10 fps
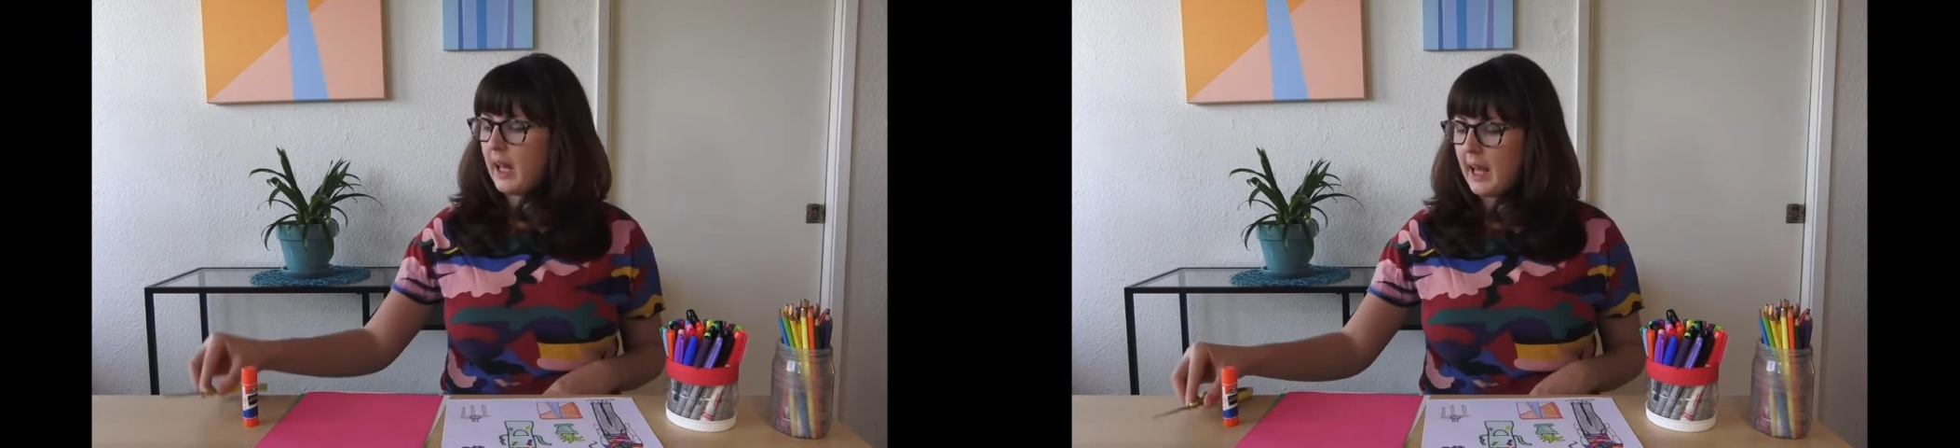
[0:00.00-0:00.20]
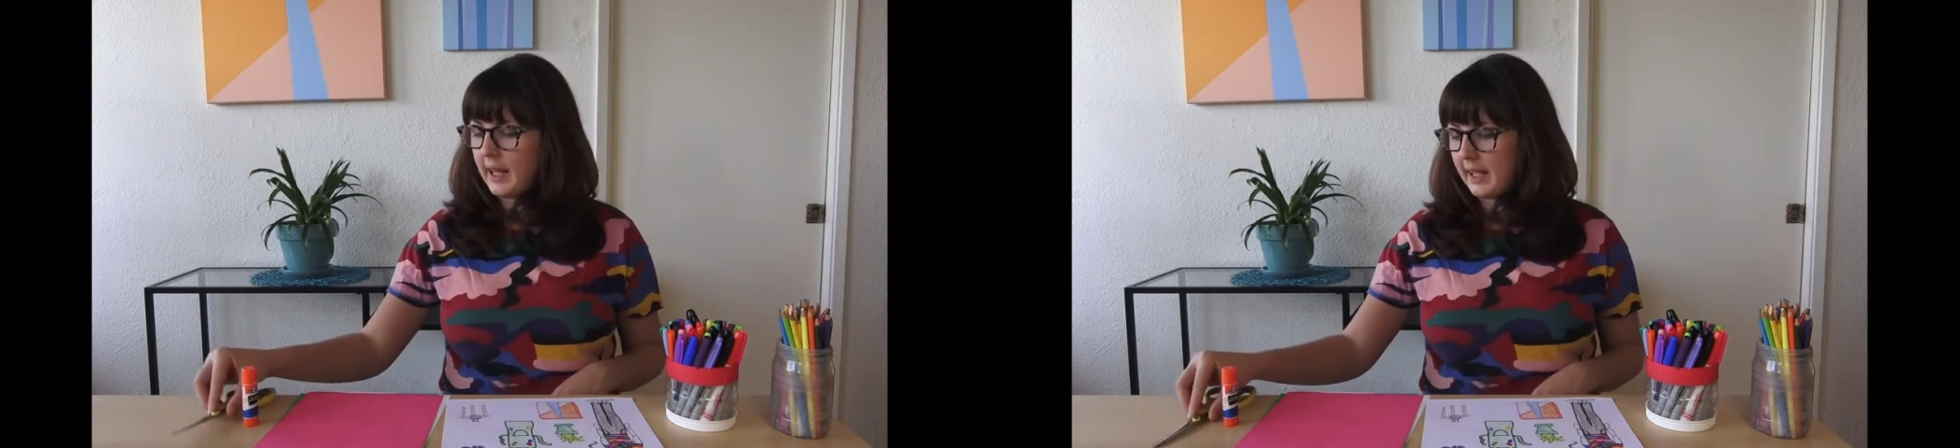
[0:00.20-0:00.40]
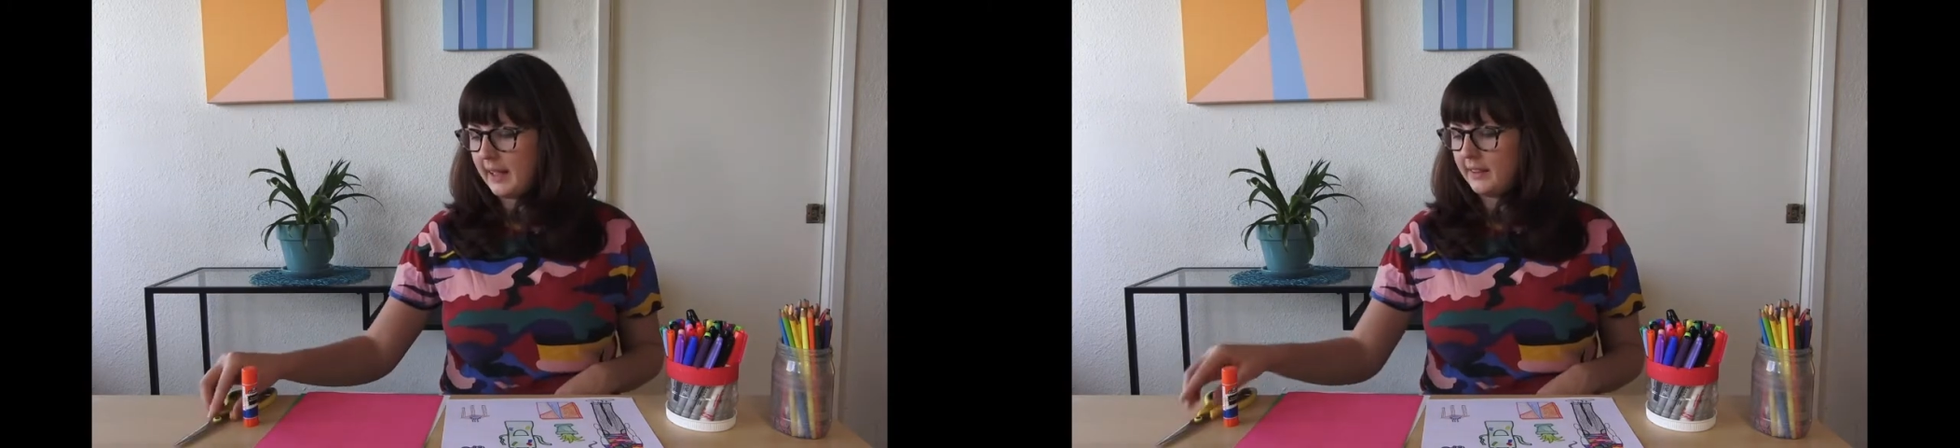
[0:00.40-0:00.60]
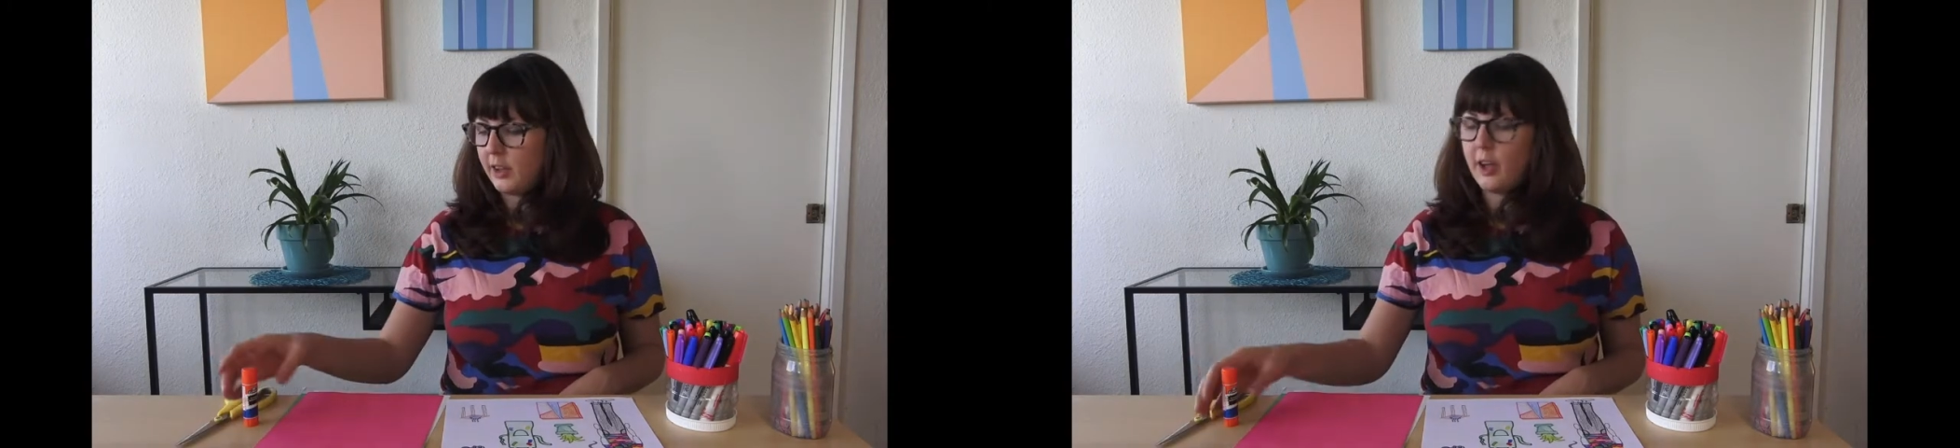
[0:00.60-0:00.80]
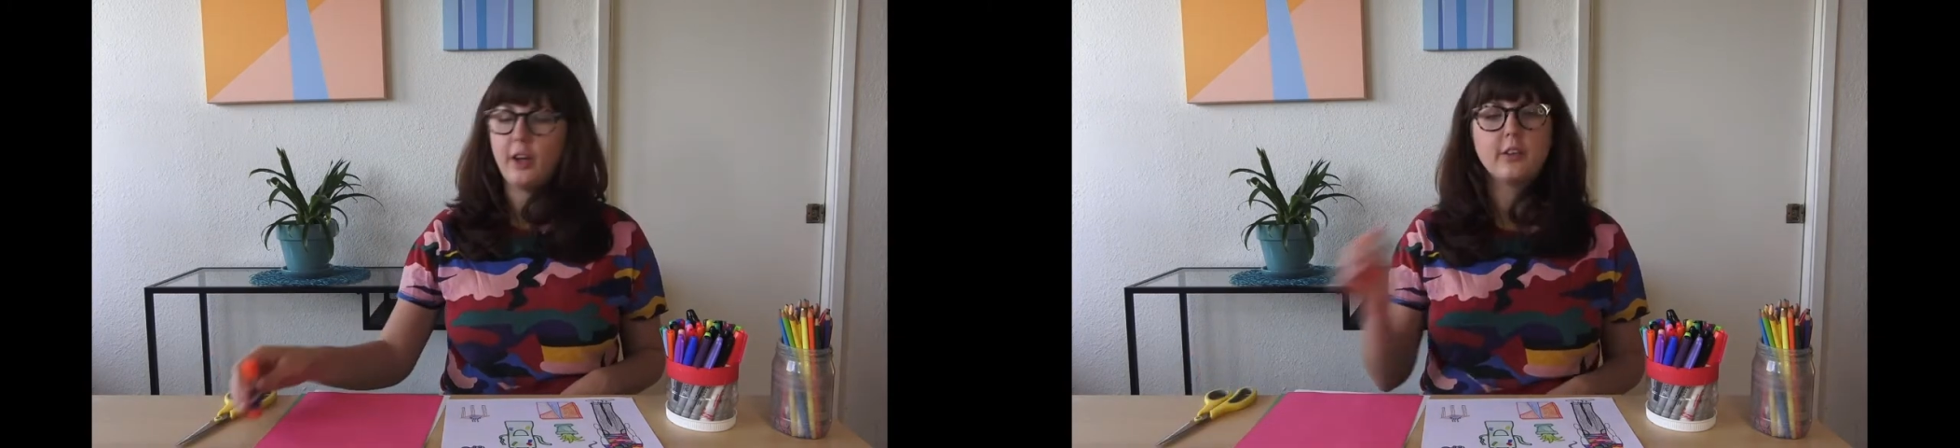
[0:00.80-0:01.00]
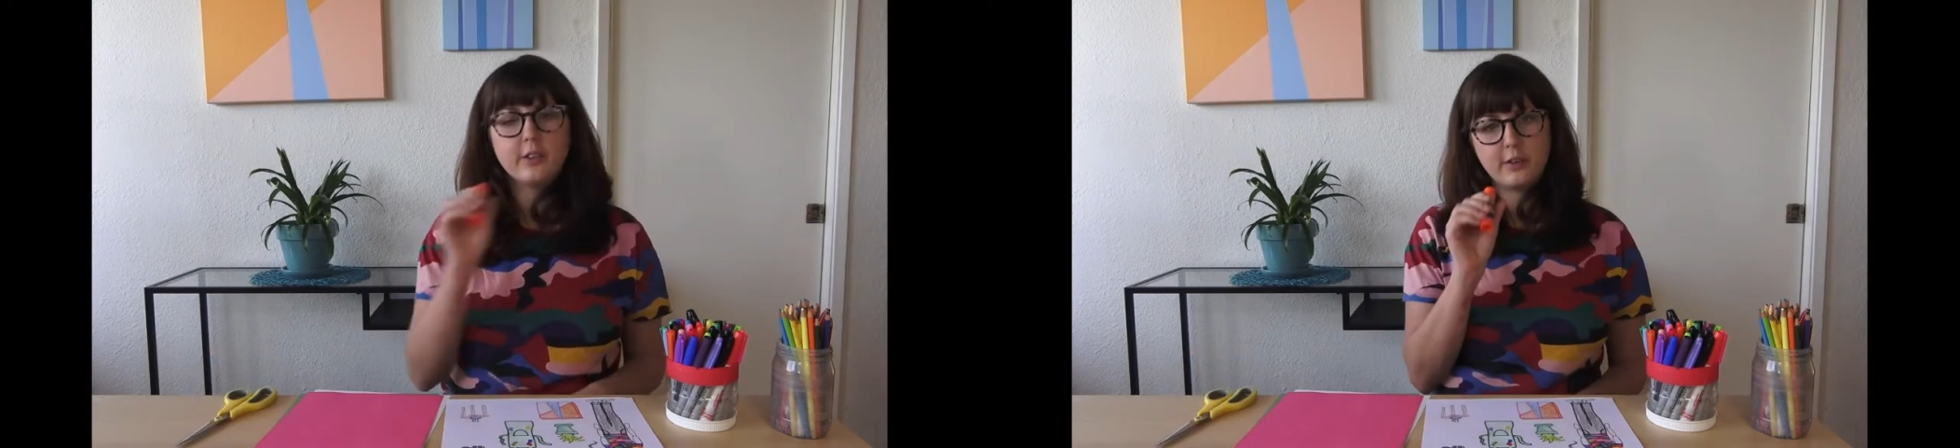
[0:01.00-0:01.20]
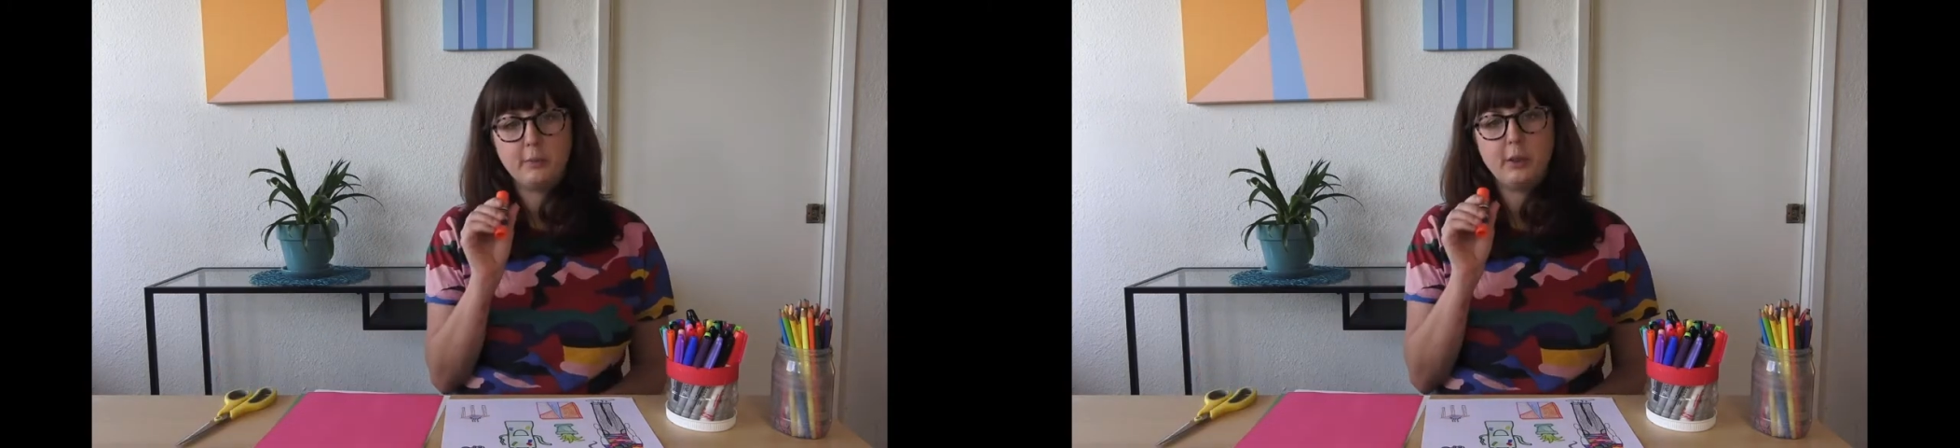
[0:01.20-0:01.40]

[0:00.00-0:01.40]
and some